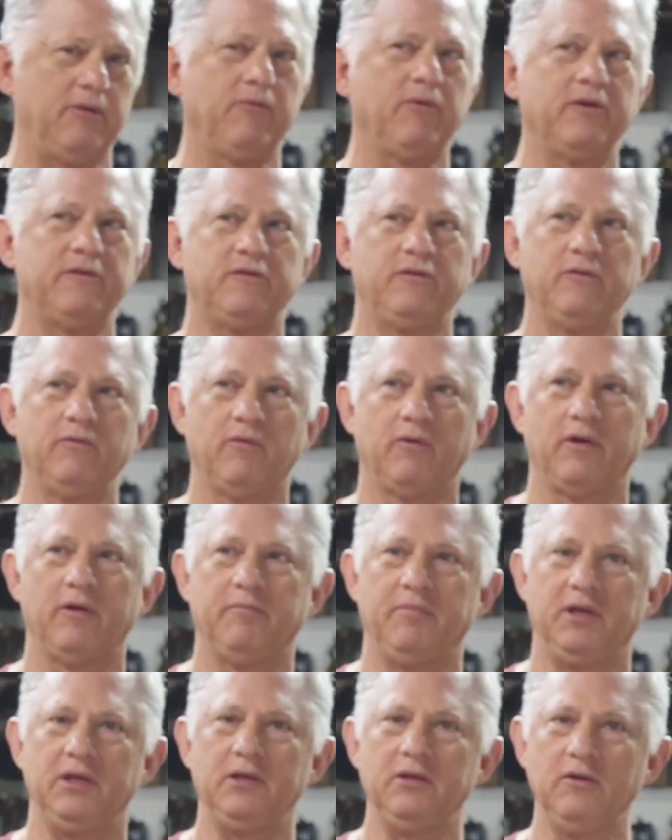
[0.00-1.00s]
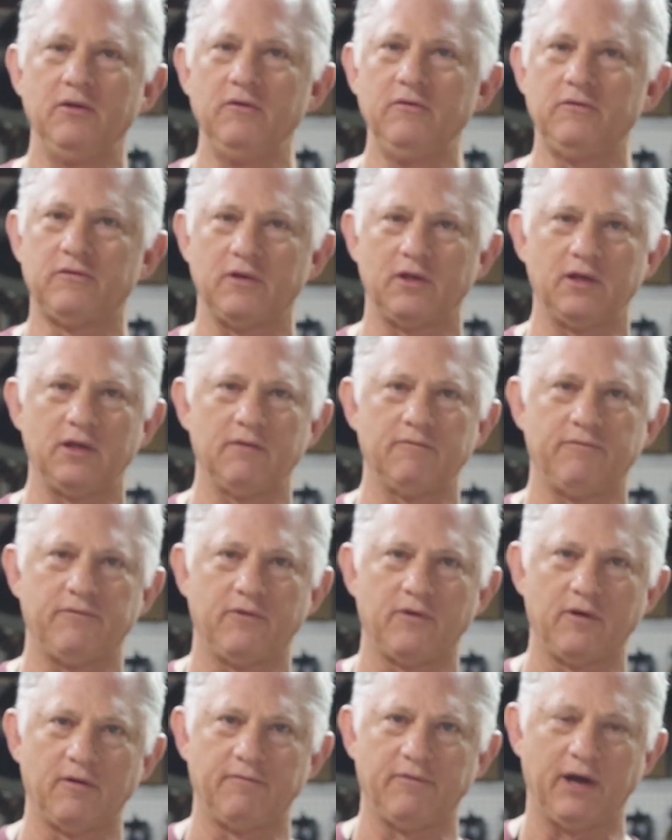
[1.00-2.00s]
what you want to be using
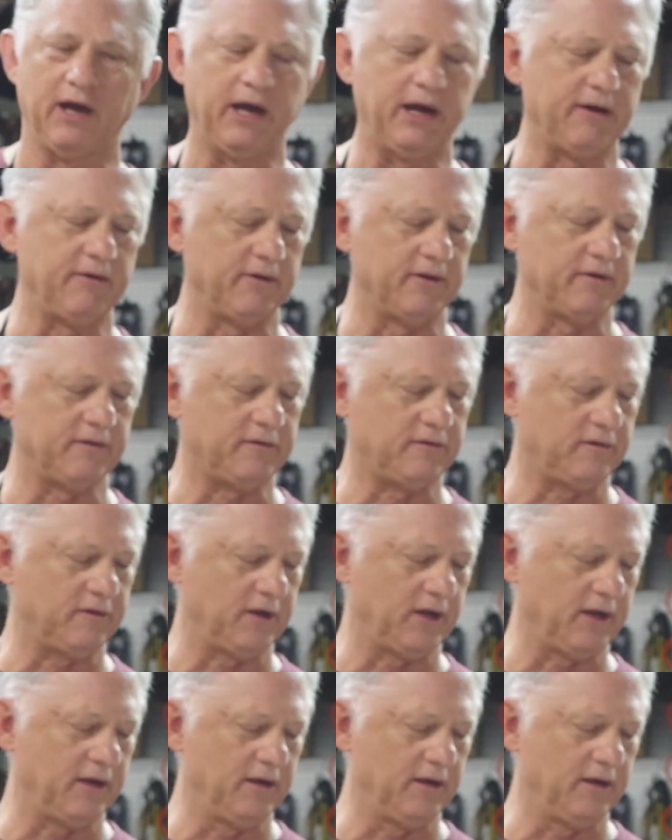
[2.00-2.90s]
for a virus.